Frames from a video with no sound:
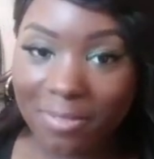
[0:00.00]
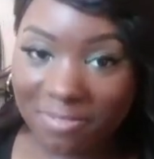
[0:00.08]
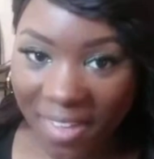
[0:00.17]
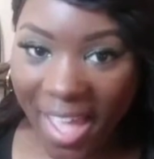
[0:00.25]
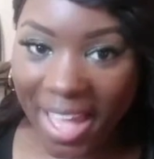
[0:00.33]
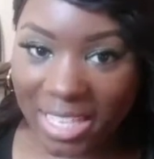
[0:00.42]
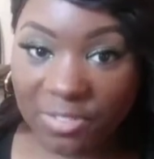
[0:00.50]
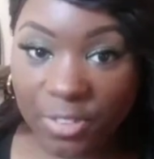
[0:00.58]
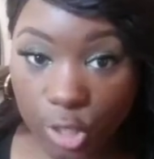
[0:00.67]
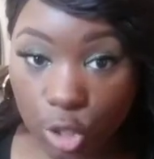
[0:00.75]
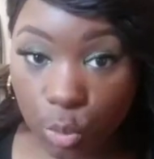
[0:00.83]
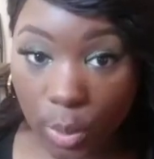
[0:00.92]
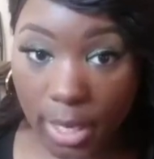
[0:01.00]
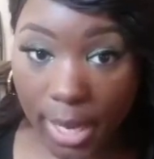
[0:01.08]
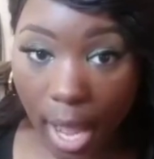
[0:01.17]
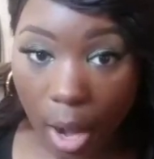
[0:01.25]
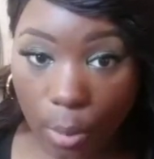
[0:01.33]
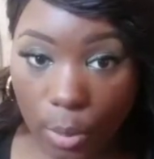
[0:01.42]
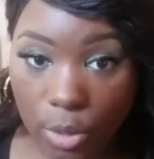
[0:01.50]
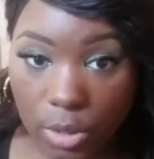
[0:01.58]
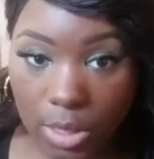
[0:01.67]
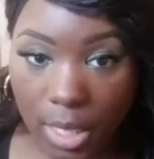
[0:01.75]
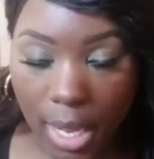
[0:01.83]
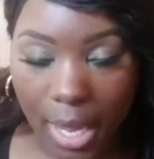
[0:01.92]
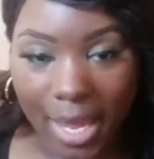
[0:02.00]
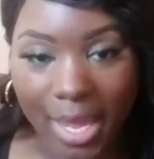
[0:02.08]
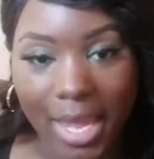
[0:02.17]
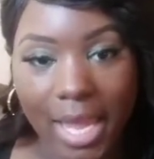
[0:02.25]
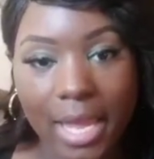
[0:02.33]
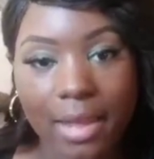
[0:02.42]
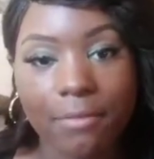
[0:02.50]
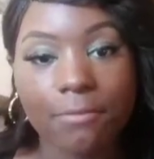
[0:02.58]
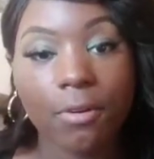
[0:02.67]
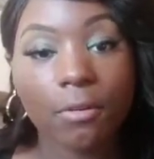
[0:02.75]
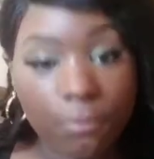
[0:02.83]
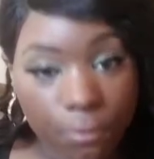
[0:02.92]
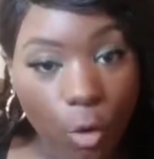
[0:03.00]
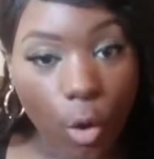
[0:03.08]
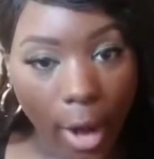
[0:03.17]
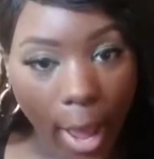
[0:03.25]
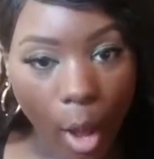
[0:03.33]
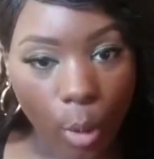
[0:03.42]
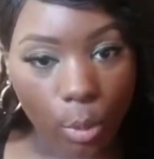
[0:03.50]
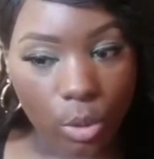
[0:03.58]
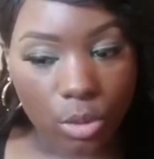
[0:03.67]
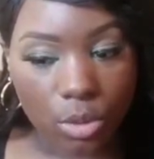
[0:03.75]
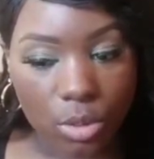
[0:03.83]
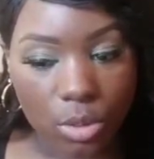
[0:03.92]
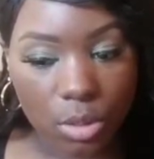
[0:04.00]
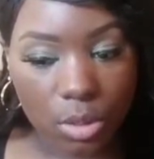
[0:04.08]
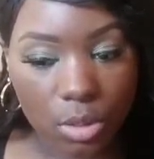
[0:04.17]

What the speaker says: fast for 20 hours and eat for 4 hours.